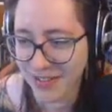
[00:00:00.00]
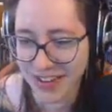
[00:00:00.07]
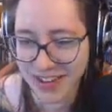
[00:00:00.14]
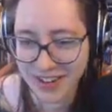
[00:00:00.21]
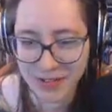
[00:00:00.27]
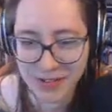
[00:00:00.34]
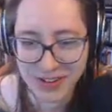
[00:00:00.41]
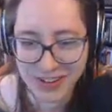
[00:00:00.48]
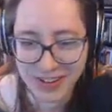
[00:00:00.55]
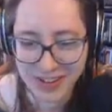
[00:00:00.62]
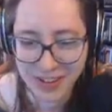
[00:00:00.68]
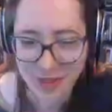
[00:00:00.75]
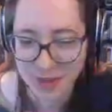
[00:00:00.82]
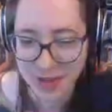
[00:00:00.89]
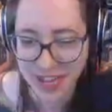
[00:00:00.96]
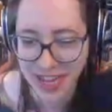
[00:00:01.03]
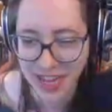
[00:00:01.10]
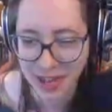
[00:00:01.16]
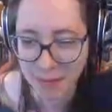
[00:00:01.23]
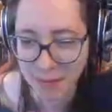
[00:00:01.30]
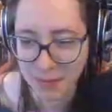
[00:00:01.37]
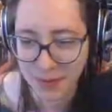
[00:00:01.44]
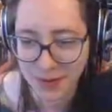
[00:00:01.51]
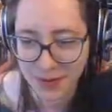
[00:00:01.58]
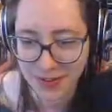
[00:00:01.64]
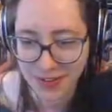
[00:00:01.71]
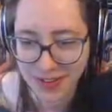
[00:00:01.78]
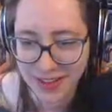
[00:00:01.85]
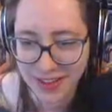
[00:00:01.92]
no, they made it so
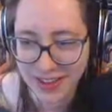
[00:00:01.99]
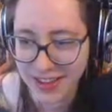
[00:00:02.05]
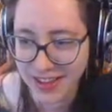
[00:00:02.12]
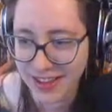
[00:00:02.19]
tantalizing.